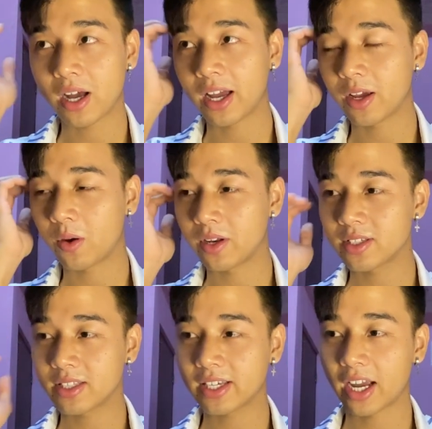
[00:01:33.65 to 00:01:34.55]
I
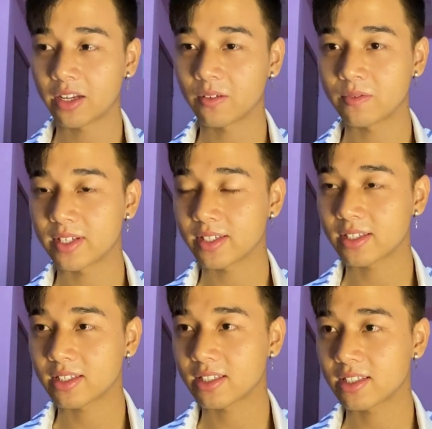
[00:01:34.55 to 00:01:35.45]
honestly kind of
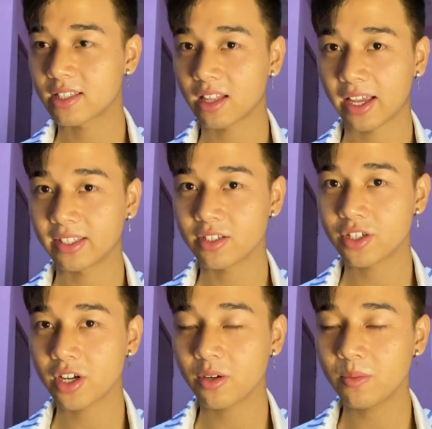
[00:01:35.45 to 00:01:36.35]
dislike the
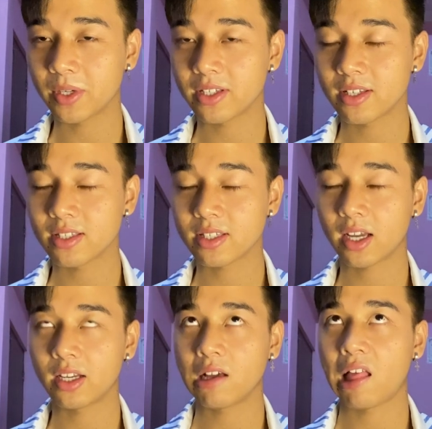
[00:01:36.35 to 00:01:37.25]
show because it's
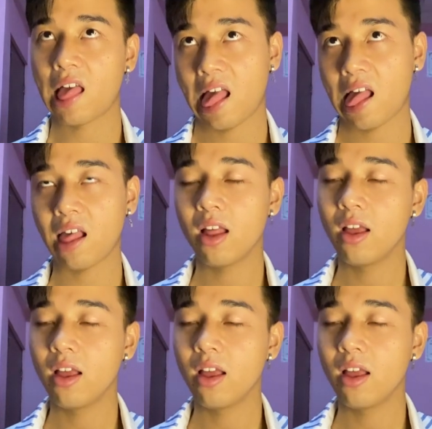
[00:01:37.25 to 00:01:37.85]
kind of eh.